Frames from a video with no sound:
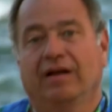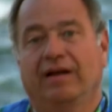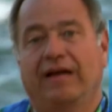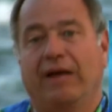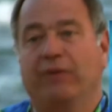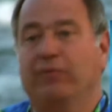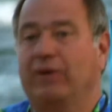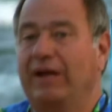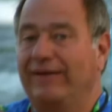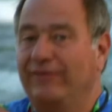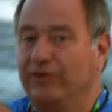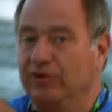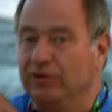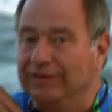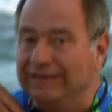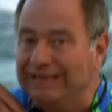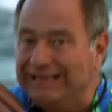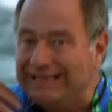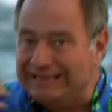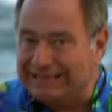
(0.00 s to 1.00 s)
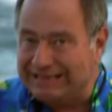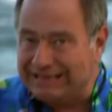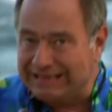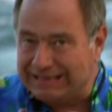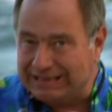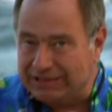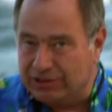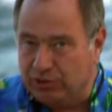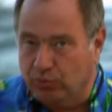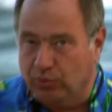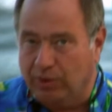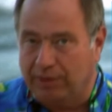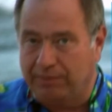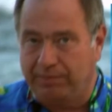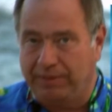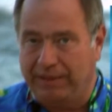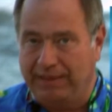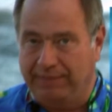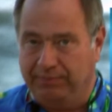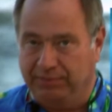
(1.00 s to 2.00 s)
And if you listen to
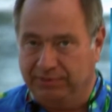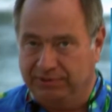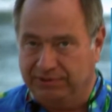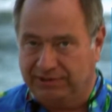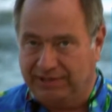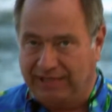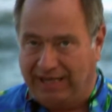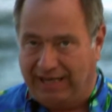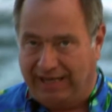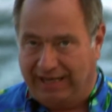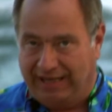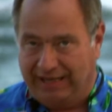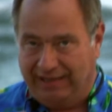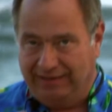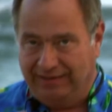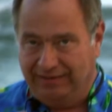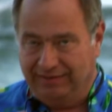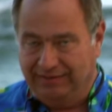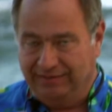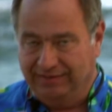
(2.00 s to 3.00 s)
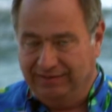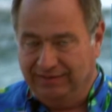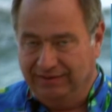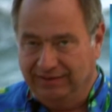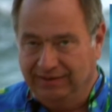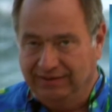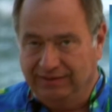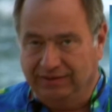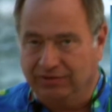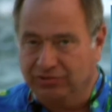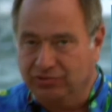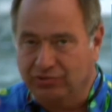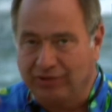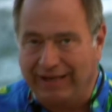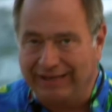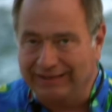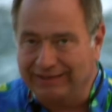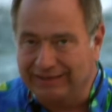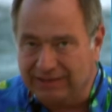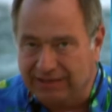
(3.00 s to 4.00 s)
what people say, don't
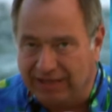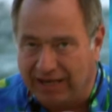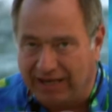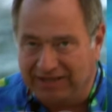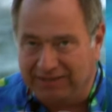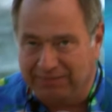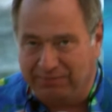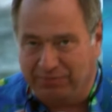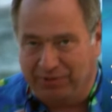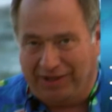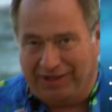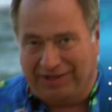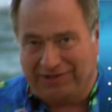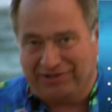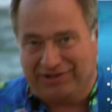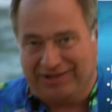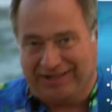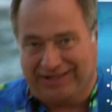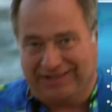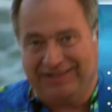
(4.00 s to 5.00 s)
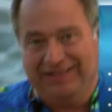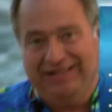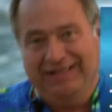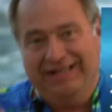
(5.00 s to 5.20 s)
try and design a project.